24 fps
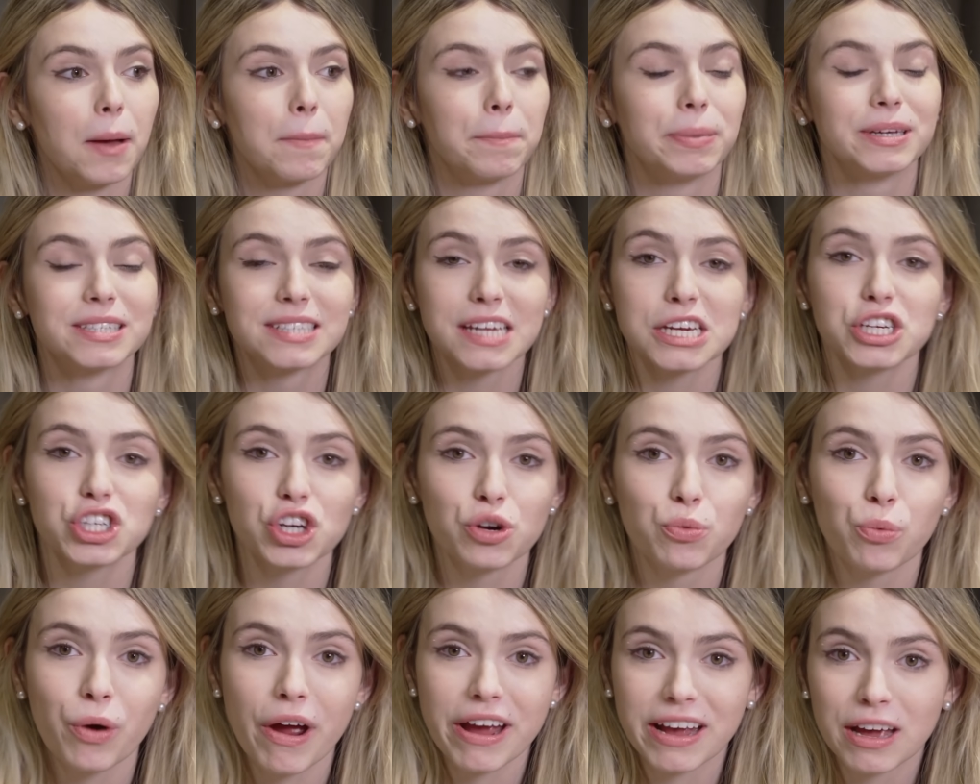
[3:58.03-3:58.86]

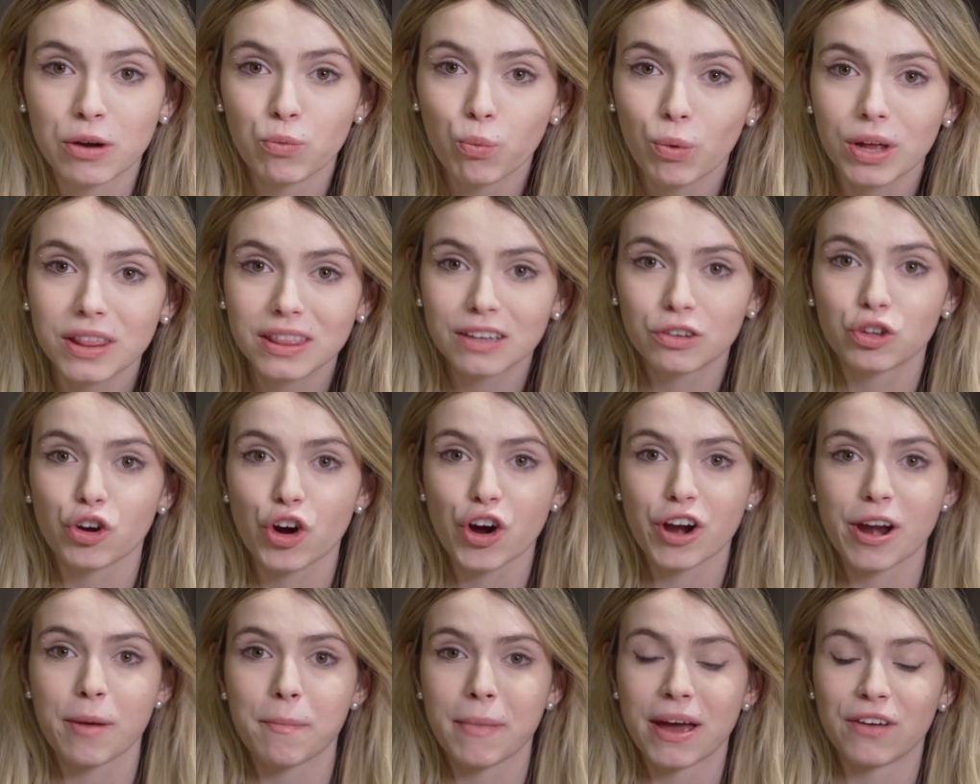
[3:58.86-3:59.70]
position where I can win the
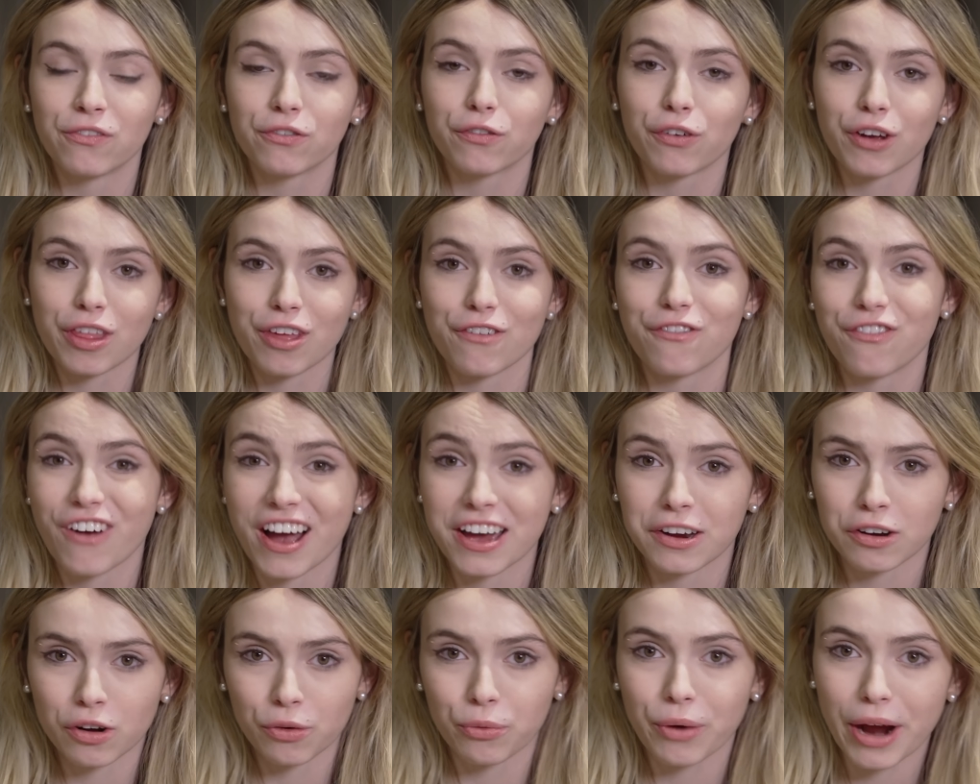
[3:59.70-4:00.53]
tournament for the
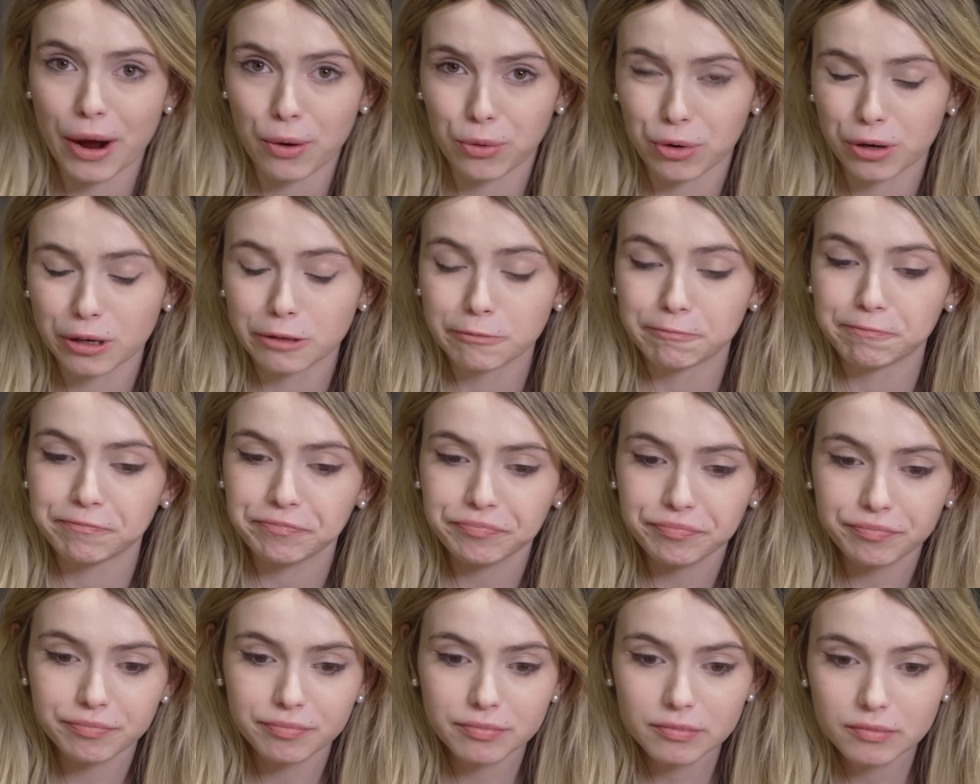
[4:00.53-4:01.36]
final round.
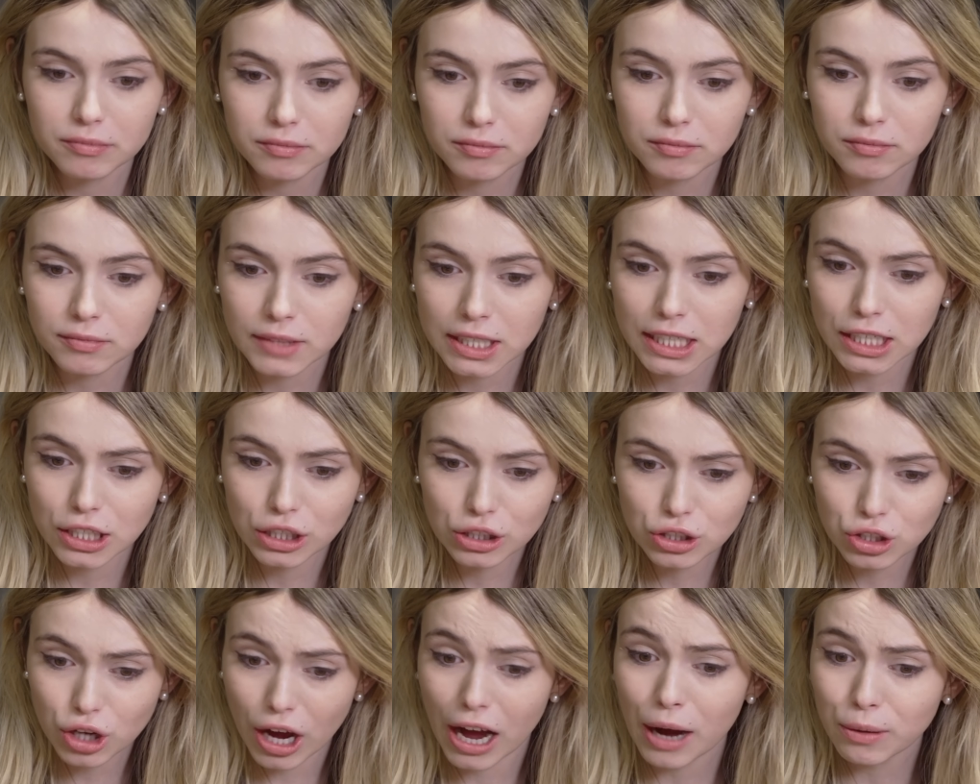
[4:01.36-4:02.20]

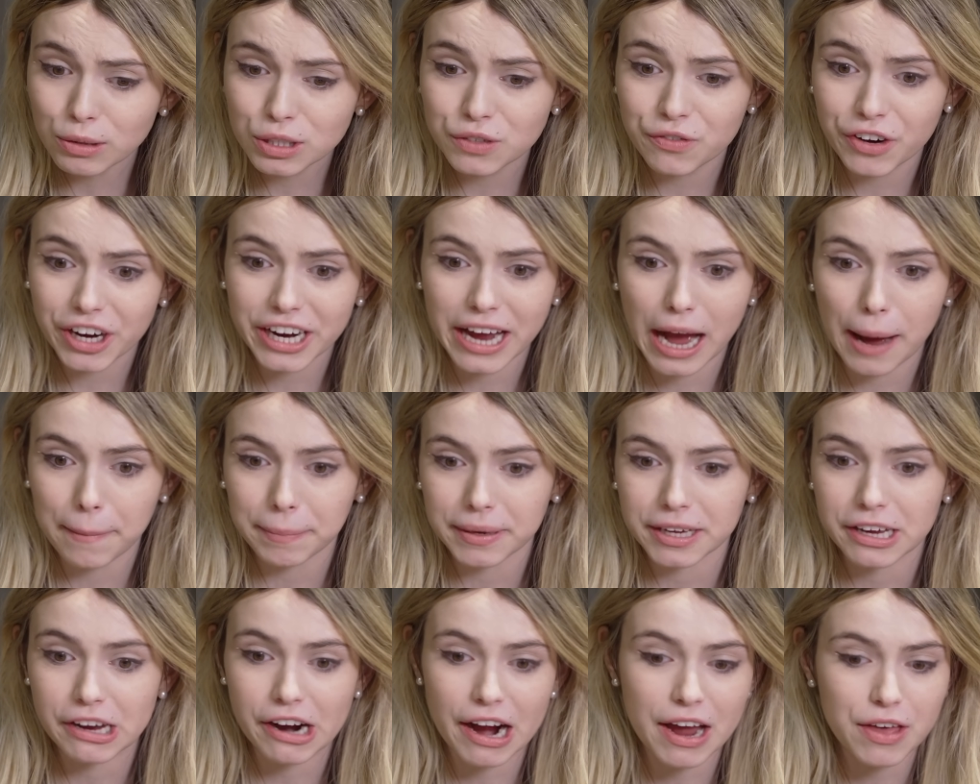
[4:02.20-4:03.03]
So I was very
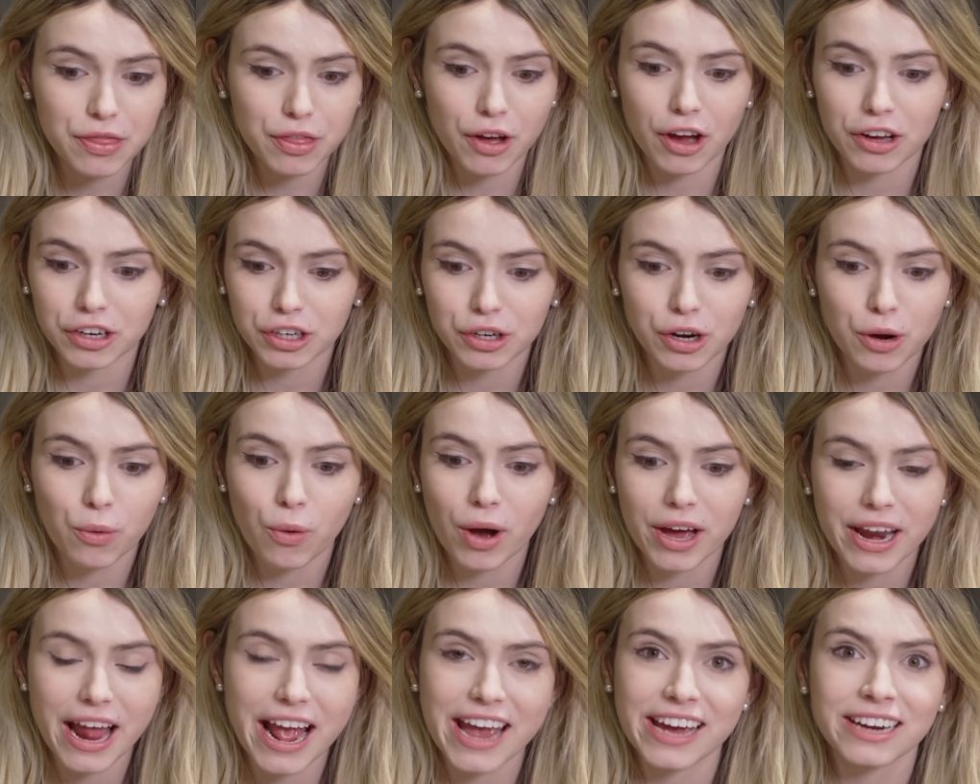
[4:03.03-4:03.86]
happy here. I thought, you know
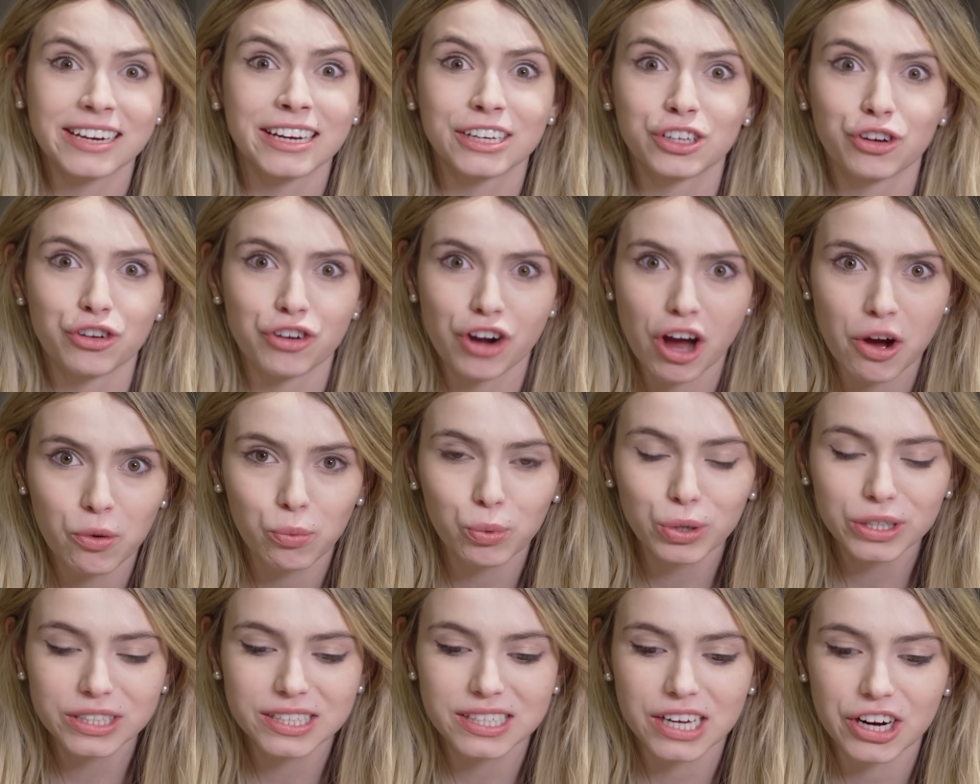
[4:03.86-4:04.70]
what, Anna, you're not
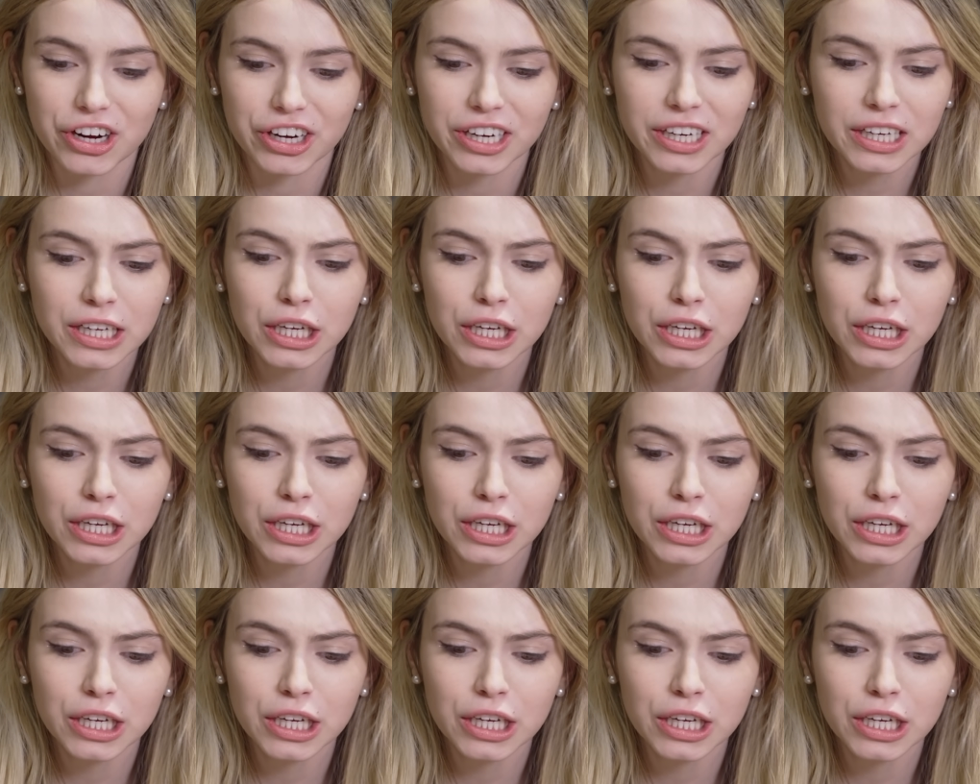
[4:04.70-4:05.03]
worse here.